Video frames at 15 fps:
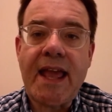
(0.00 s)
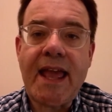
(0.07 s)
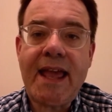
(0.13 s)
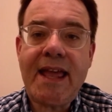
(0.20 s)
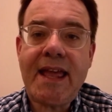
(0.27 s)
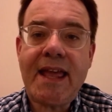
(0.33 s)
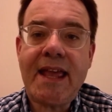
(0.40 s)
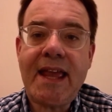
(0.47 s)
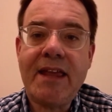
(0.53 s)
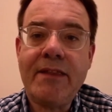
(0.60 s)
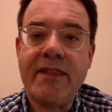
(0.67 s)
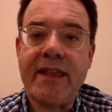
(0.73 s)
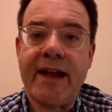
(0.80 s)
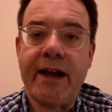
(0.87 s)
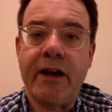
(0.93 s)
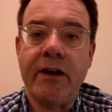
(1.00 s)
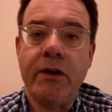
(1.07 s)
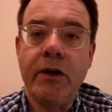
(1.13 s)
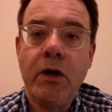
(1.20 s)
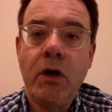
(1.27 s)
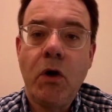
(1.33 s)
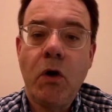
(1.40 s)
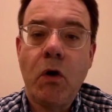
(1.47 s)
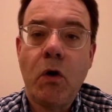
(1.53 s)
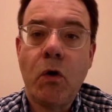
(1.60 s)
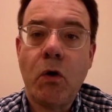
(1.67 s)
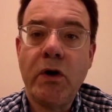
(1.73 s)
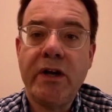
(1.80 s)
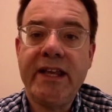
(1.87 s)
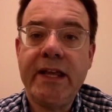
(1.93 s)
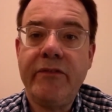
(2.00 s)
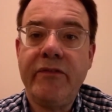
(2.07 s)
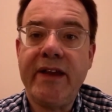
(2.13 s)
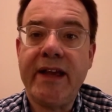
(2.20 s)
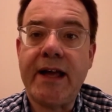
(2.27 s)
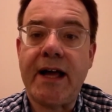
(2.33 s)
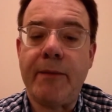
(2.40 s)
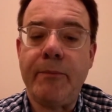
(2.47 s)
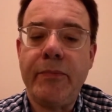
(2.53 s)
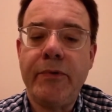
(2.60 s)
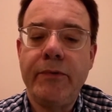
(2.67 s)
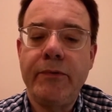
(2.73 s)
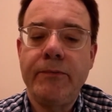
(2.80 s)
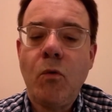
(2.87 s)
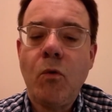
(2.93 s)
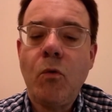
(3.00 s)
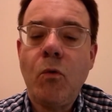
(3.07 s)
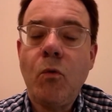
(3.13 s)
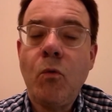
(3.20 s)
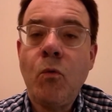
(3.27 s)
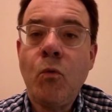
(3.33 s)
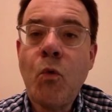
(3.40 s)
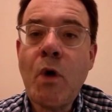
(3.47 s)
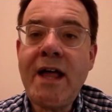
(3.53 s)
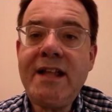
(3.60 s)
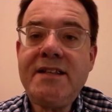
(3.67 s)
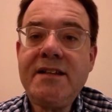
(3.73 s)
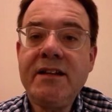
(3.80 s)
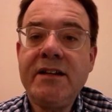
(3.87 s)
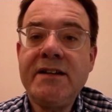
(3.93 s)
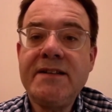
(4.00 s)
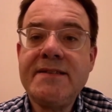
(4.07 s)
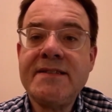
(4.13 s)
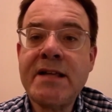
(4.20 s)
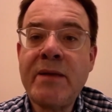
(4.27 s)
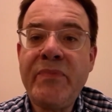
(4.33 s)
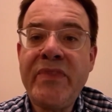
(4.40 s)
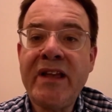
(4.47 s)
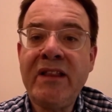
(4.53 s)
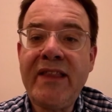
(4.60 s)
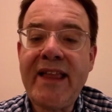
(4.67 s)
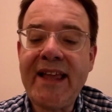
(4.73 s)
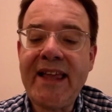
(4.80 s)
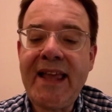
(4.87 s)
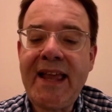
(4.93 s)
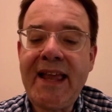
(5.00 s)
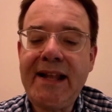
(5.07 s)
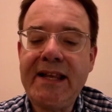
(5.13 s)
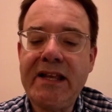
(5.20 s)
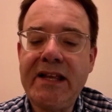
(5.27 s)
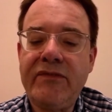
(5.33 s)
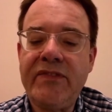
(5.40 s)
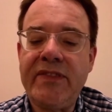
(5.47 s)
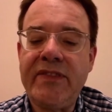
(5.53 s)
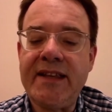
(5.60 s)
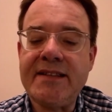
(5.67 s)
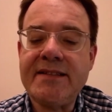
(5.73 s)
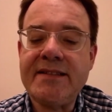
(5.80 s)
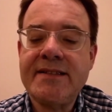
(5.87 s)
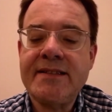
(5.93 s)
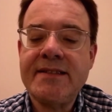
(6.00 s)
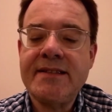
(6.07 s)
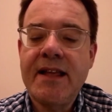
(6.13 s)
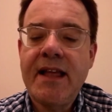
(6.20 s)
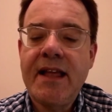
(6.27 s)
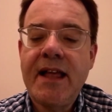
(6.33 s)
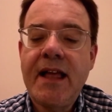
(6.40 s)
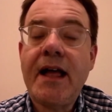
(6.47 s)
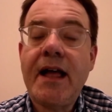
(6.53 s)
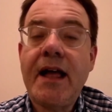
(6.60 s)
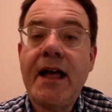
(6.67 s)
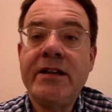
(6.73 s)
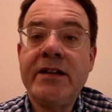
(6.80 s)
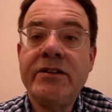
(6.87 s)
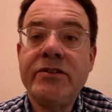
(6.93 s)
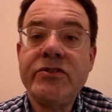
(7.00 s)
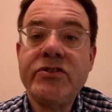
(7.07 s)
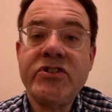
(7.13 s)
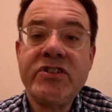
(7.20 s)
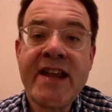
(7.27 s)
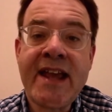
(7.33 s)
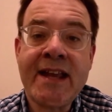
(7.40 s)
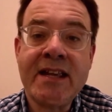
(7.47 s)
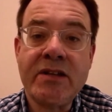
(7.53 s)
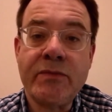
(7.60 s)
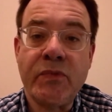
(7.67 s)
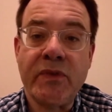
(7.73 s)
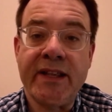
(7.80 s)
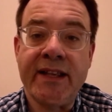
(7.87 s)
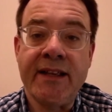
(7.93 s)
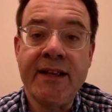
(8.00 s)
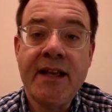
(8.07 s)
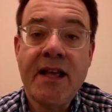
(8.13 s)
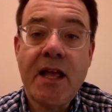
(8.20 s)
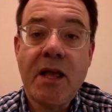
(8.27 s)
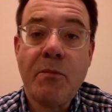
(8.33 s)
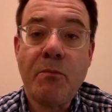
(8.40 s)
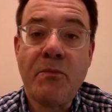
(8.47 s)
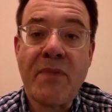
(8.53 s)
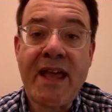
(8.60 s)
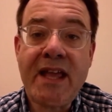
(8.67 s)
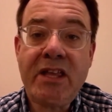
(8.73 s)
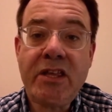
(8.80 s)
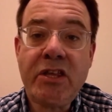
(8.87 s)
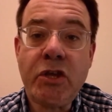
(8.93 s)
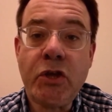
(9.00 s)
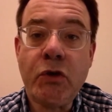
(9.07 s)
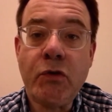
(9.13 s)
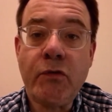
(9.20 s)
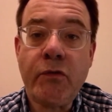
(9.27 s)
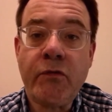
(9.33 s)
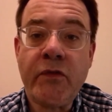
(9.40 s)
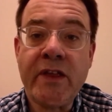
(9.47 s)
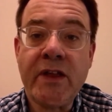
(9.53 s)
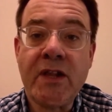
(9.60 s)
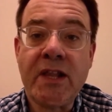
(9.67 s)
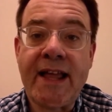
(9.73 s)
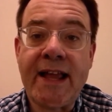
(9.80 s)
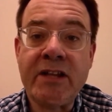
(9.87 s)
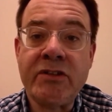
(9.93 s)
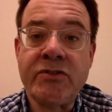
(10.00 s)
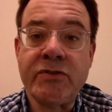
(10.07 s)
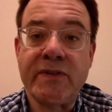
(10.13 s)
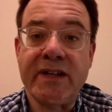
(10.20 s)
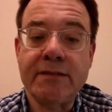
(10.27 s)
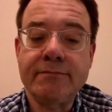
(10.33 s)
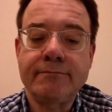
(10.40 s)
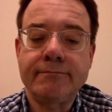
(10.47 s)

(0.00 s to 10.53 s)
Hanging in there or giving up, what could something like any of these, understandably, make you feel like doing?